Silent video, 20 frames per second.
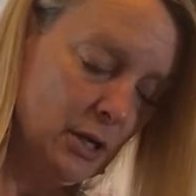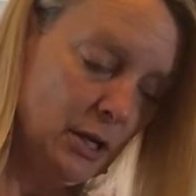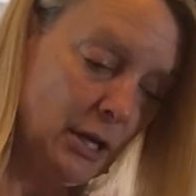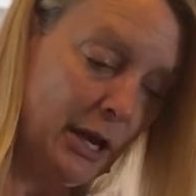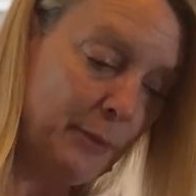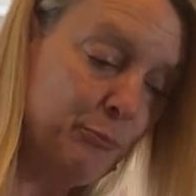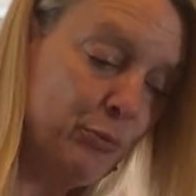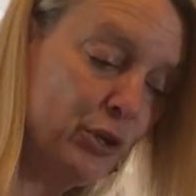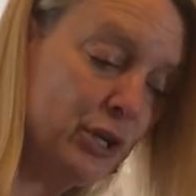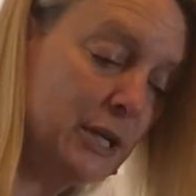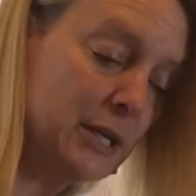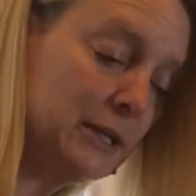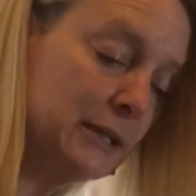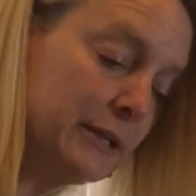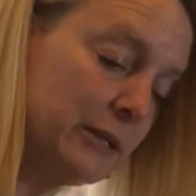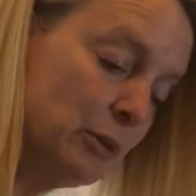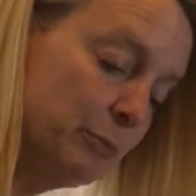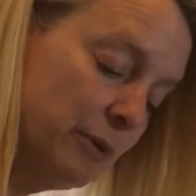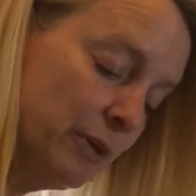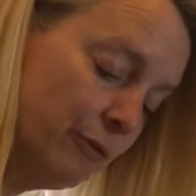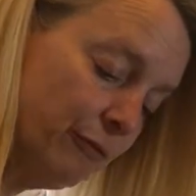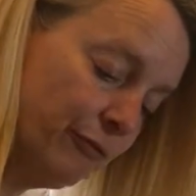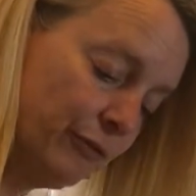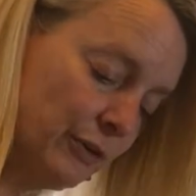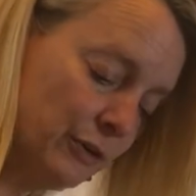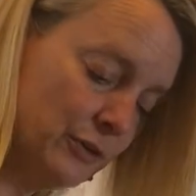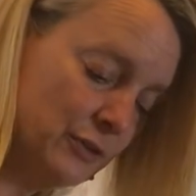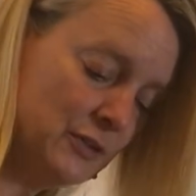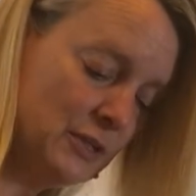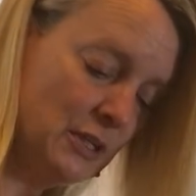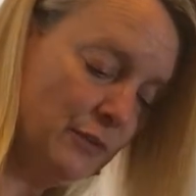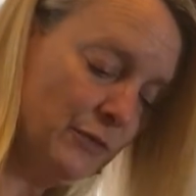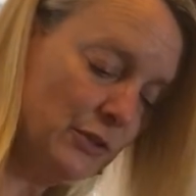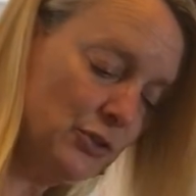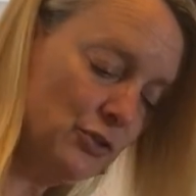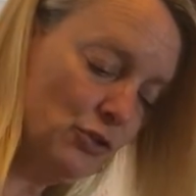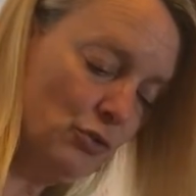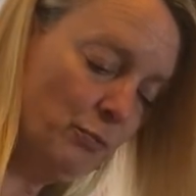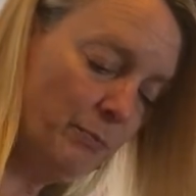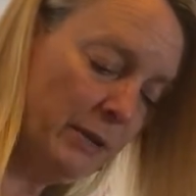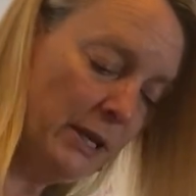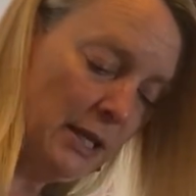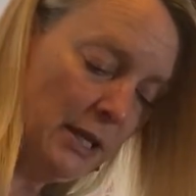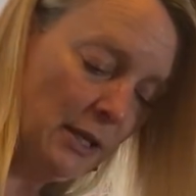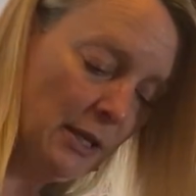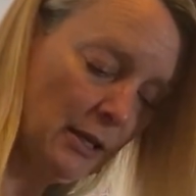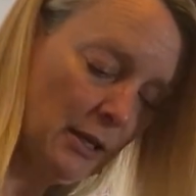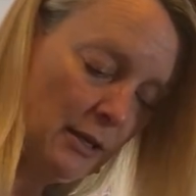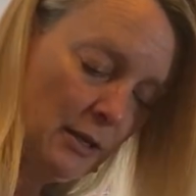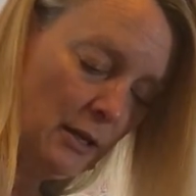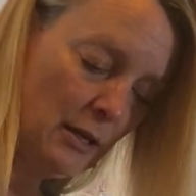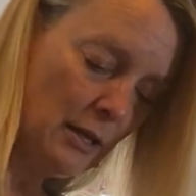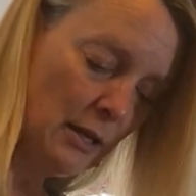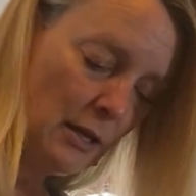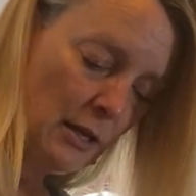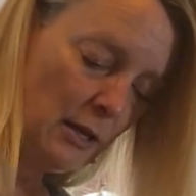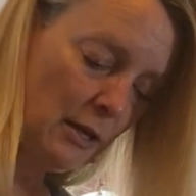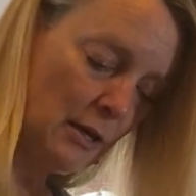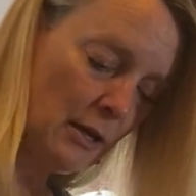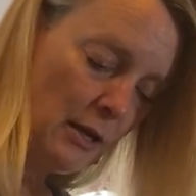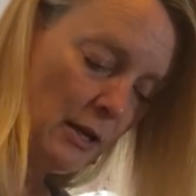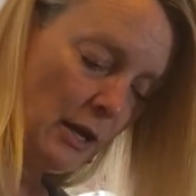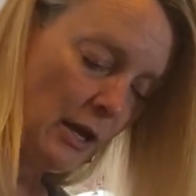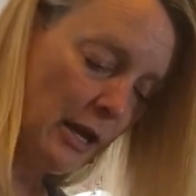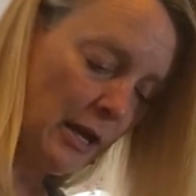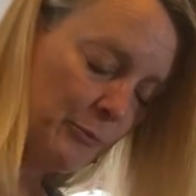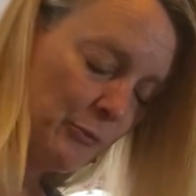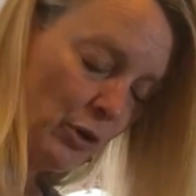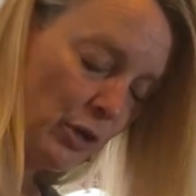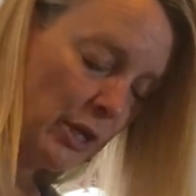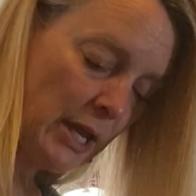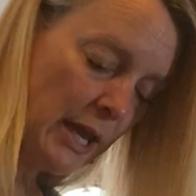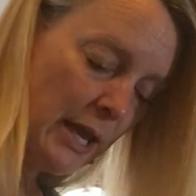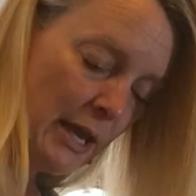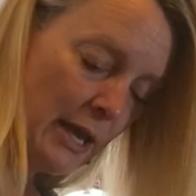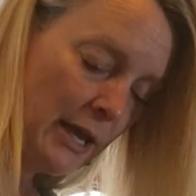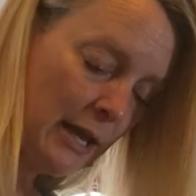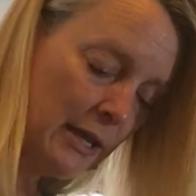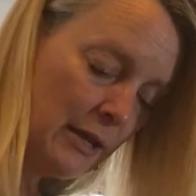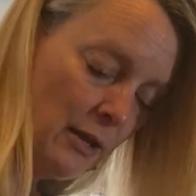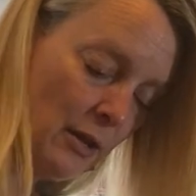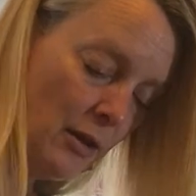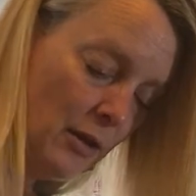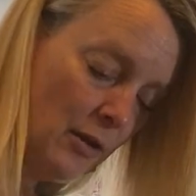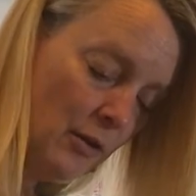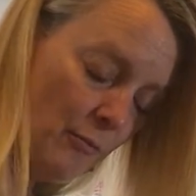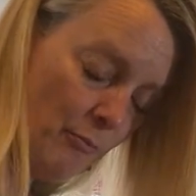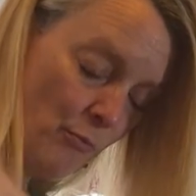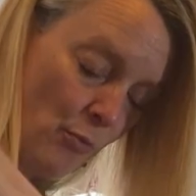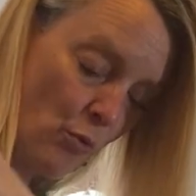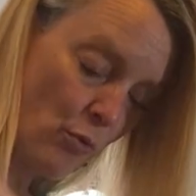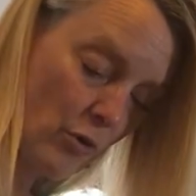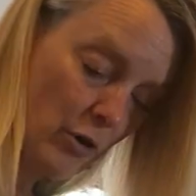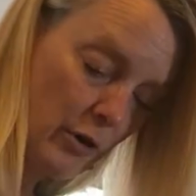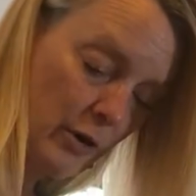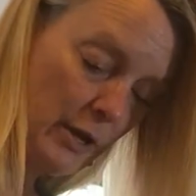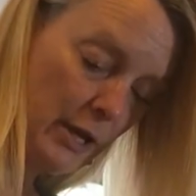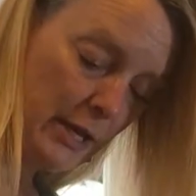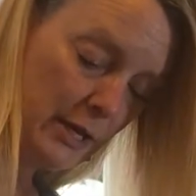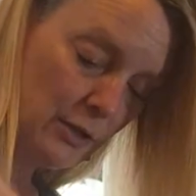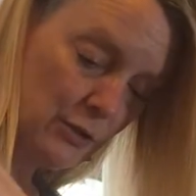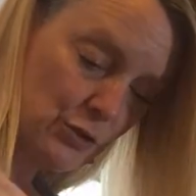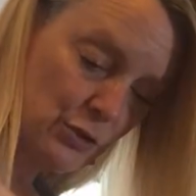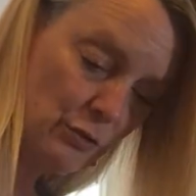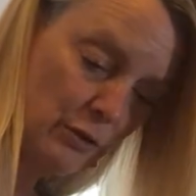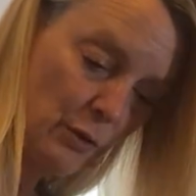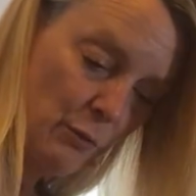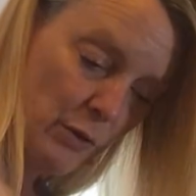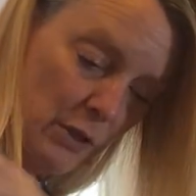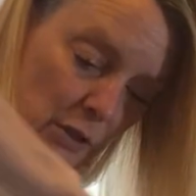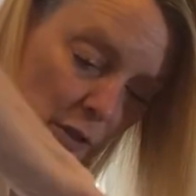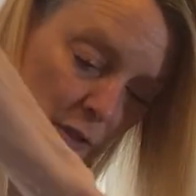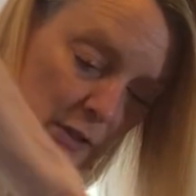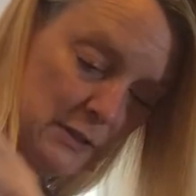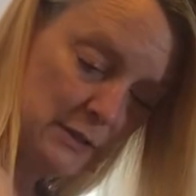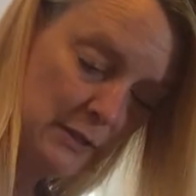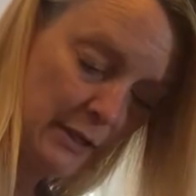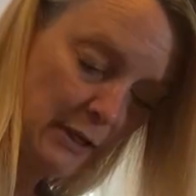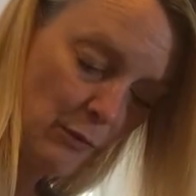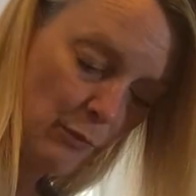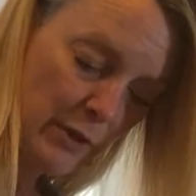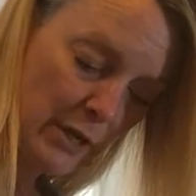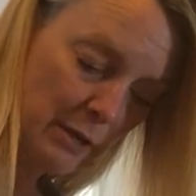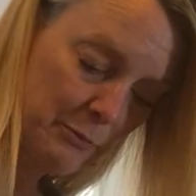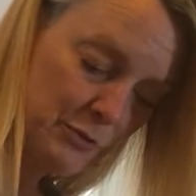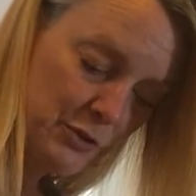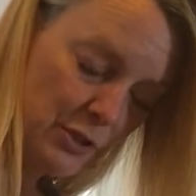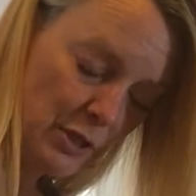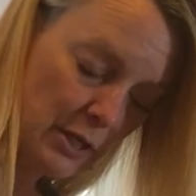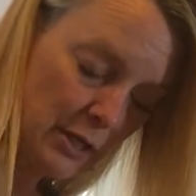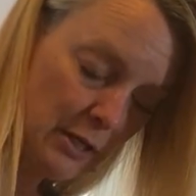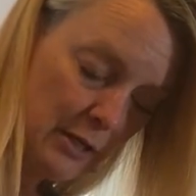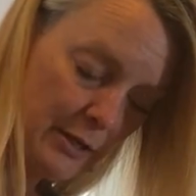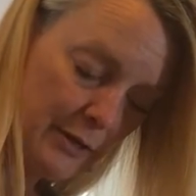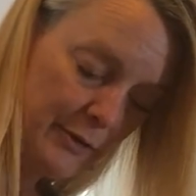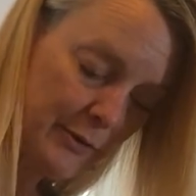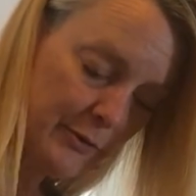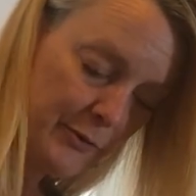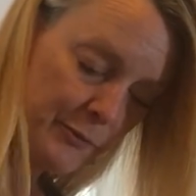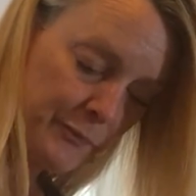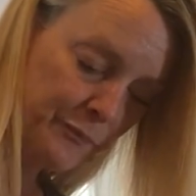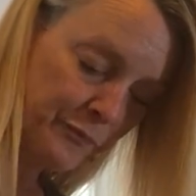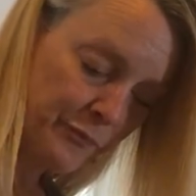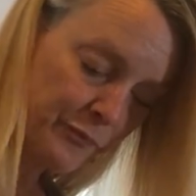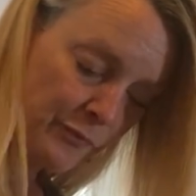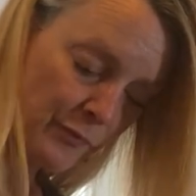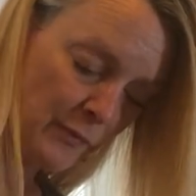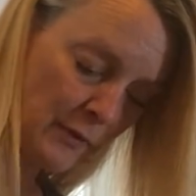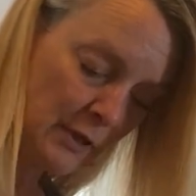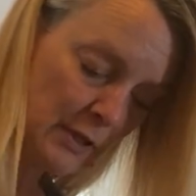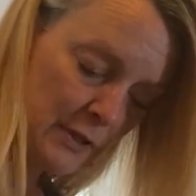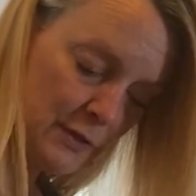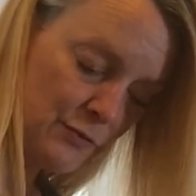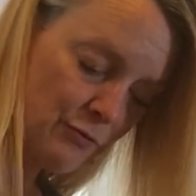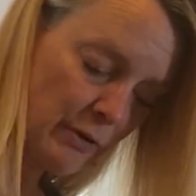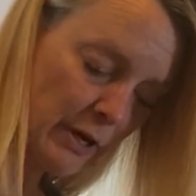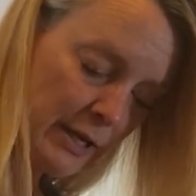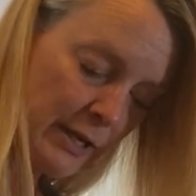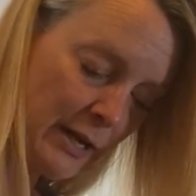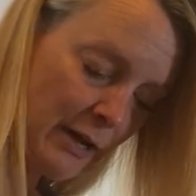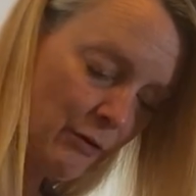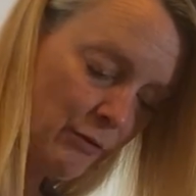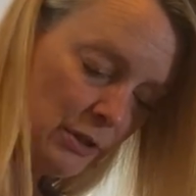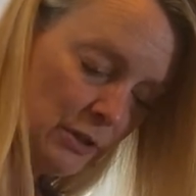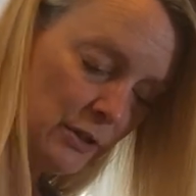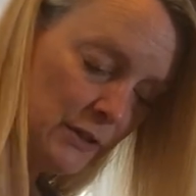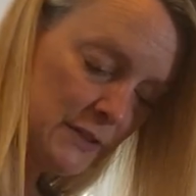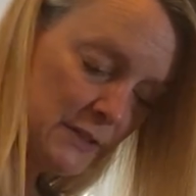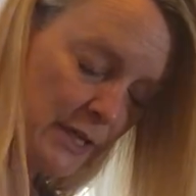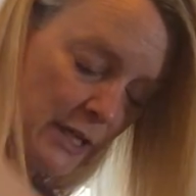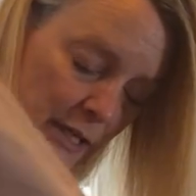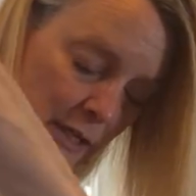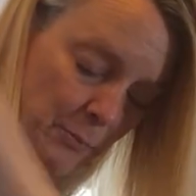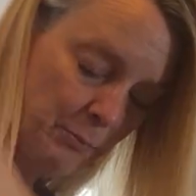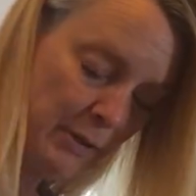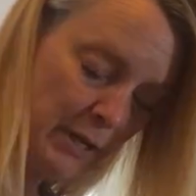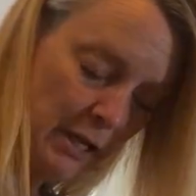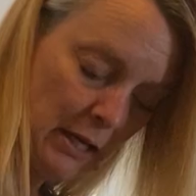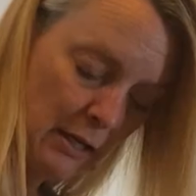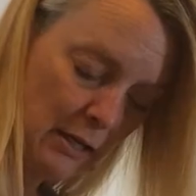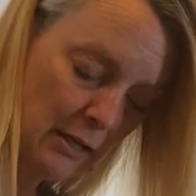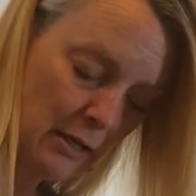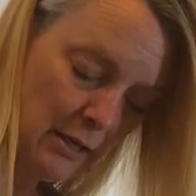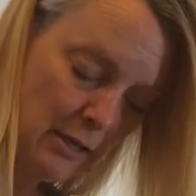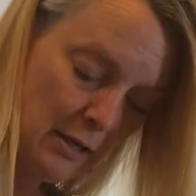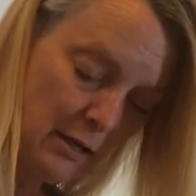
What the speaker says: I put in a little bit at first, and if it's too pink, I'm gonna add more, and I'll show you what it looks like when I'm done. Because right now it looks kind of pink.